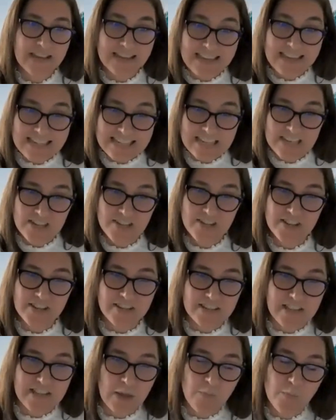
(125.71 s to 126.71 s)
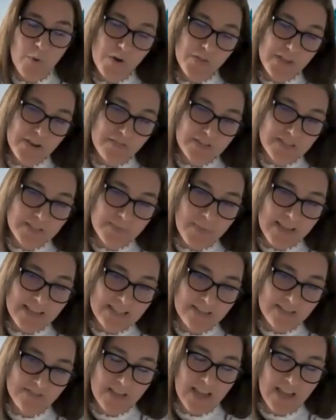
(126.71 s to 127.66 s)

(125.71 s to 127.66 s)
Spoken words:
conditions and what their respective